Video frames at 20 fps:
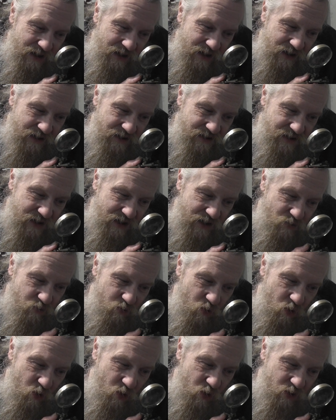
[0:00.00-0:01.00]
And it says
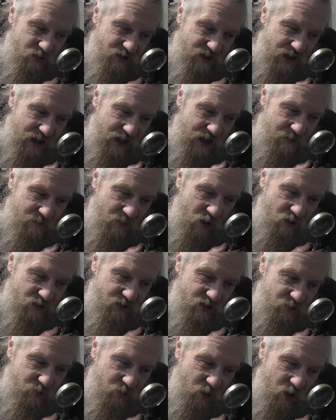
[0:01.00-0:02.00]
water, malted